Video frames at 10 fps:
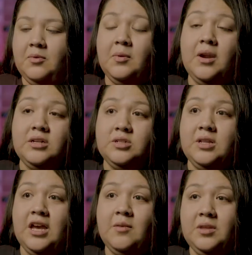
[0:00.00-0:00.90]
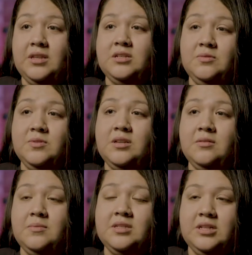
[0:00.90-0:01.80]
We were actually happy that she was going to
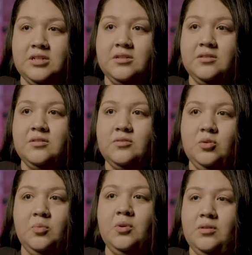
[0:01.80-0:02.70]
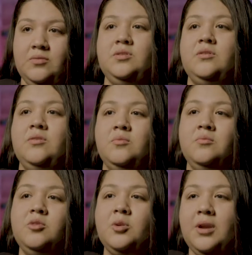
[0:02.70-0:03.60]
be stationed super close to
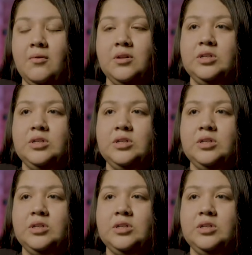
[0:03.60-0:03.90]
home, three hour